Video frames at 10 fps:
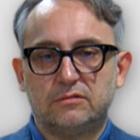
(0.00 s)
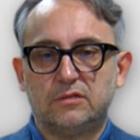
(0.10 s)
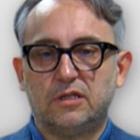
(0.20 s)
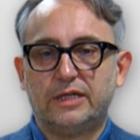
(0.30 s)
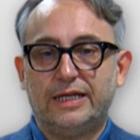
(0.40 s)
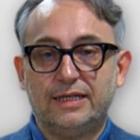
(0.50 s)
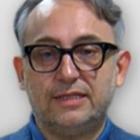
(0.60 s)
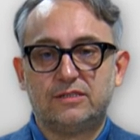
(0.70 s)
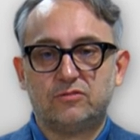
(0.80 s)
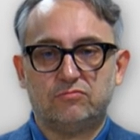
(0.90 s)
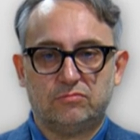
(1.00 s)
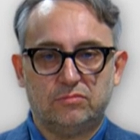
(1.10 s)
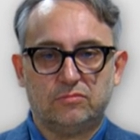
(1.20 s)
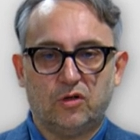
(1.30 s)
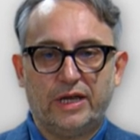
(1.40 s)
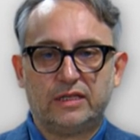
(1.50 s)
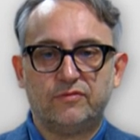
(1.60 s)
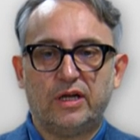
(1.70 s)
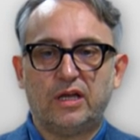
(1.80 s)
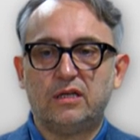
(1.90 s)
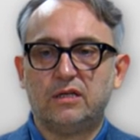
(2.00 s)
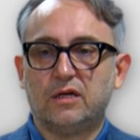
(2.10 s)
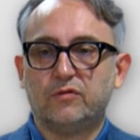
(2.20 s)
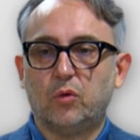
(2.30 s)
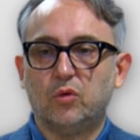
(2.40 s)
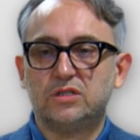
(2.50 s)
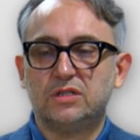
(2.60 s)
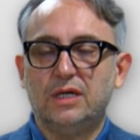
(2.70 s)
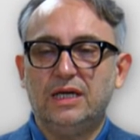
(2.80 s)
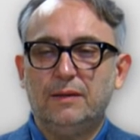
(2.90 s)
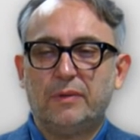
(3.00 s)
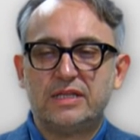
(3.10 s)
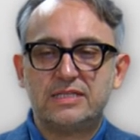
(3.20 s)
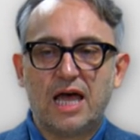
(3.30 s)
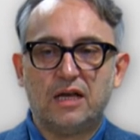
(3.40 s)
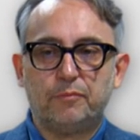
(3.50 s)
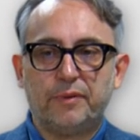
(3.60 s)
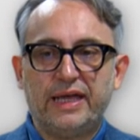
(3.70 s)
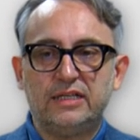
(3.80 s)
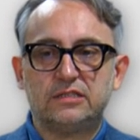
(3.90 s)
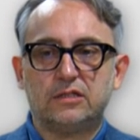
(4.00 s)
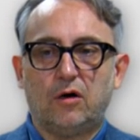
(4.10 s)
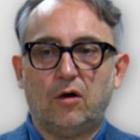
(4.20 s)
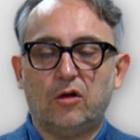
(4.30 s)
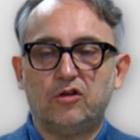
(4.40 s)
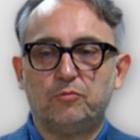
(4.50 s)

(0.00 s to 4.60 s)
Right? It is collective identity, of course, but it's not based on